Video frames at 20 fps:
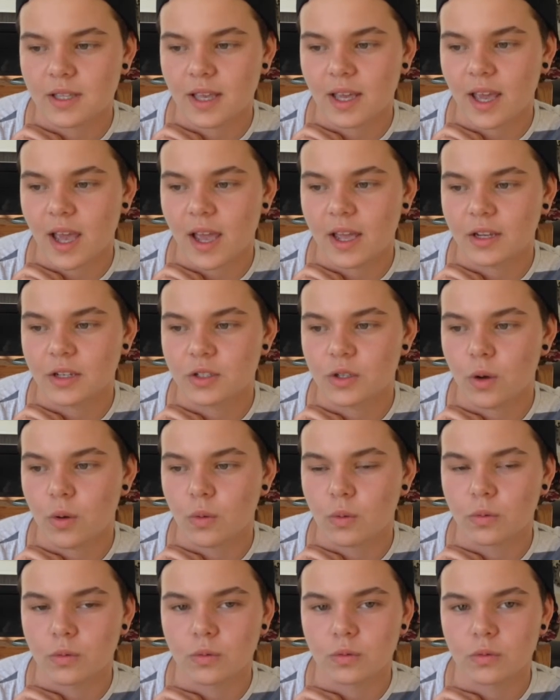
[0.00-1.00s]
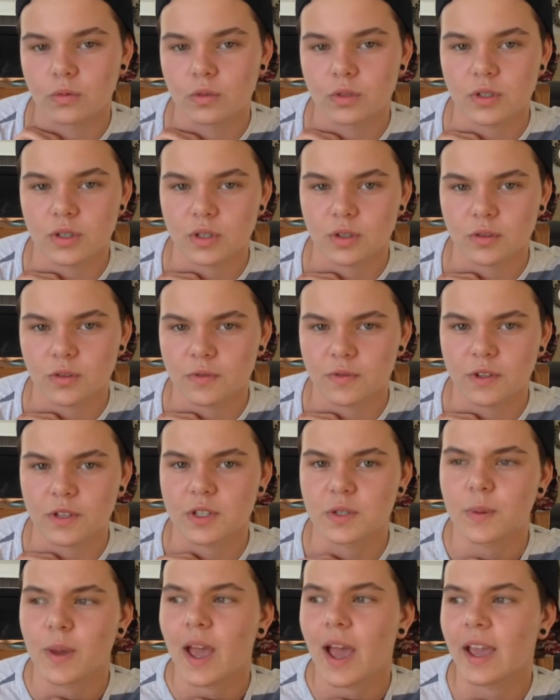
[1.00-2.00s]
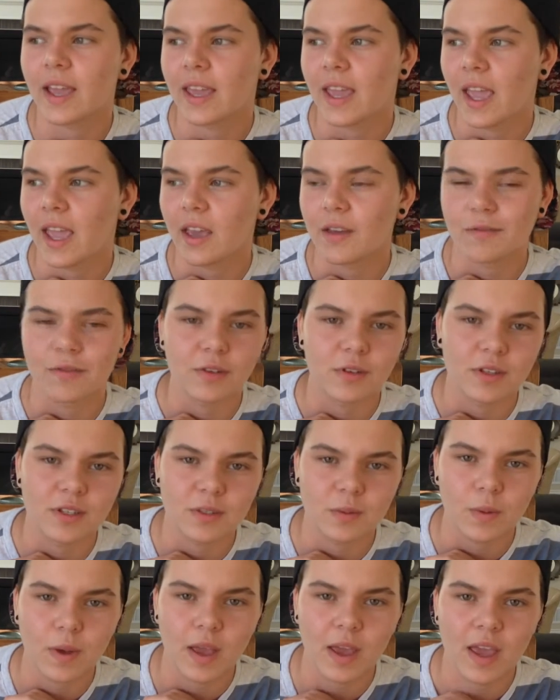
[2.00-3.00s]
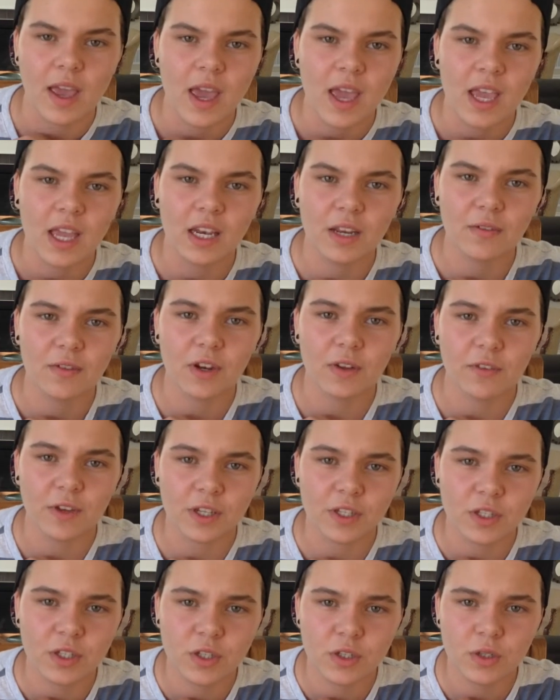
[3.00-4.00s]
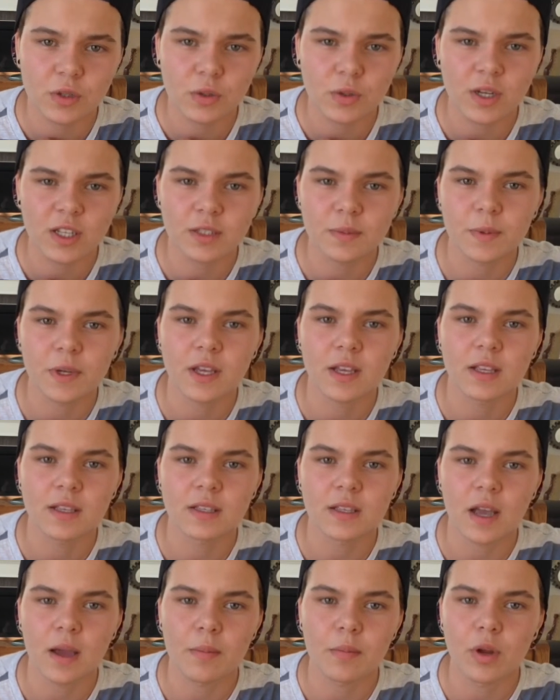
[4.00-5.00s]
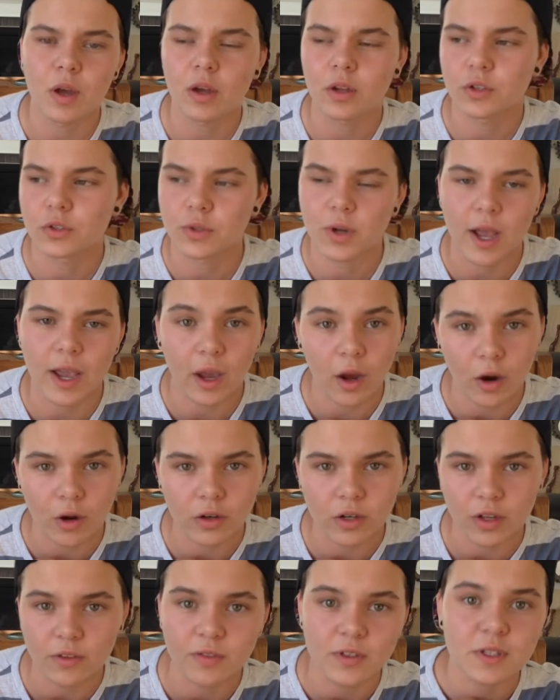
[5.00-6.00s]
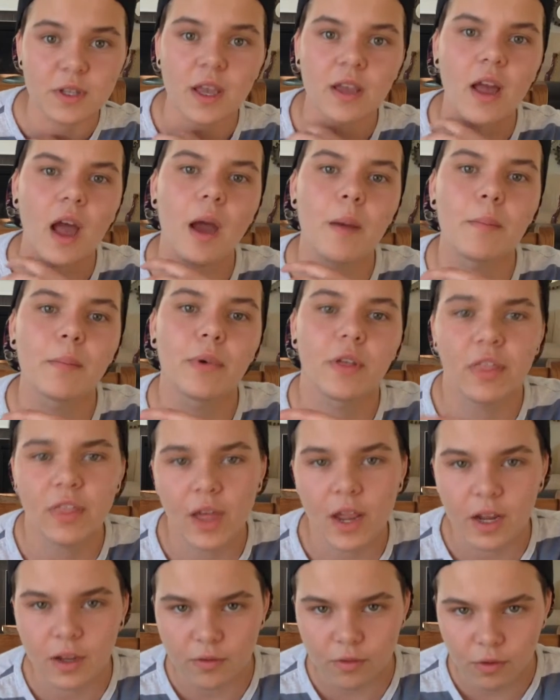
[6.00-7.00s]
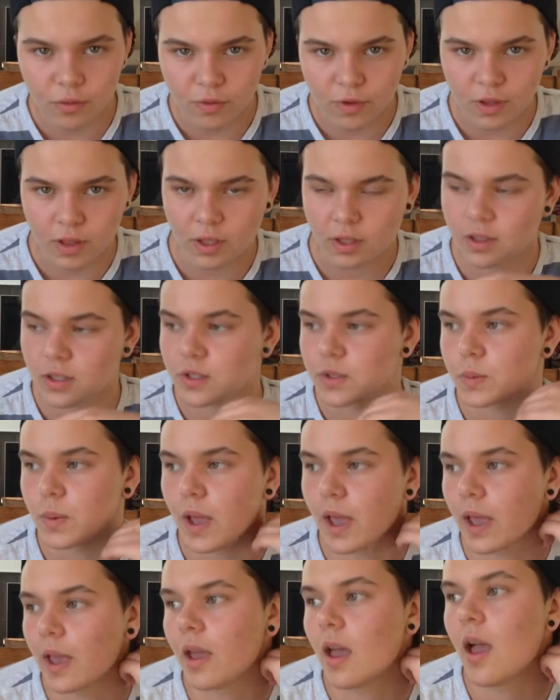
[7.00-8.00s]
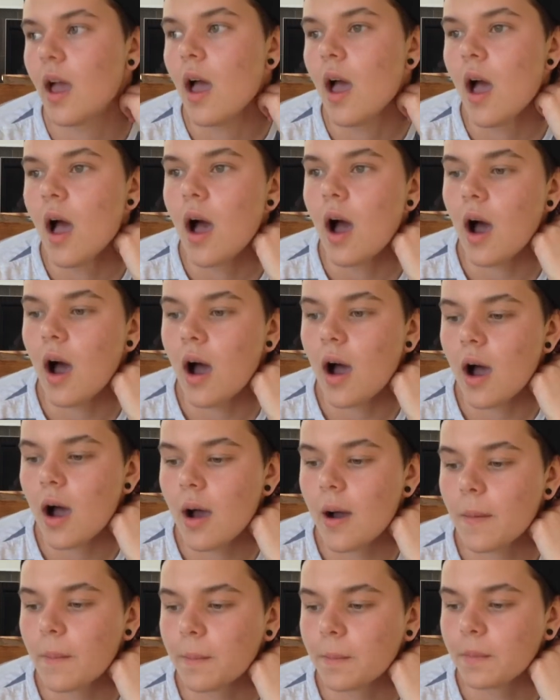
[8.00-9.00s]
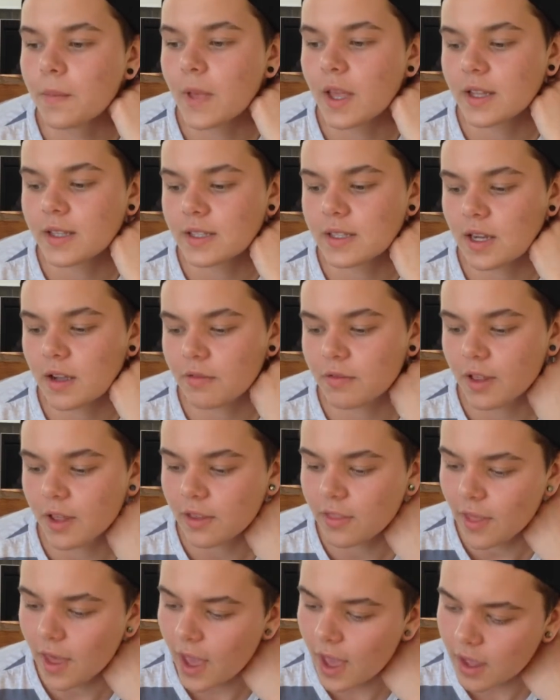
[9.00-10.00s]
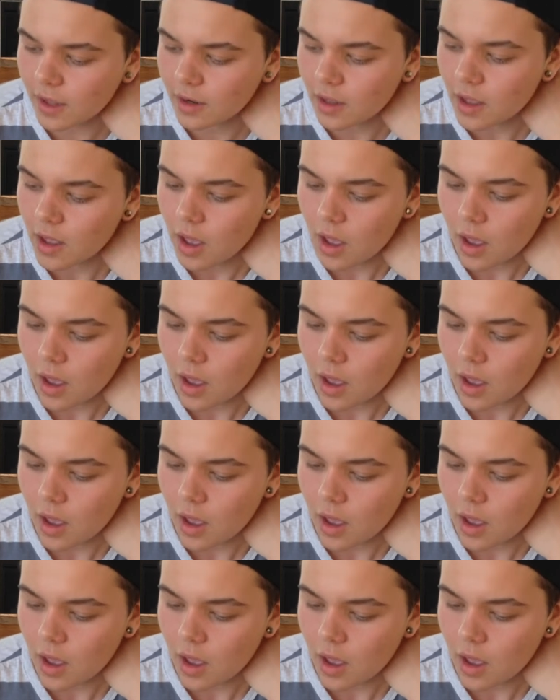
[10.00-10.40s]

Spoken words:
like, I don't deserve to feel this way. I can't feel this way. And even if I do, it's because I'm not trying hard enough. I'm pathetic for feeling this way, and stuff like that.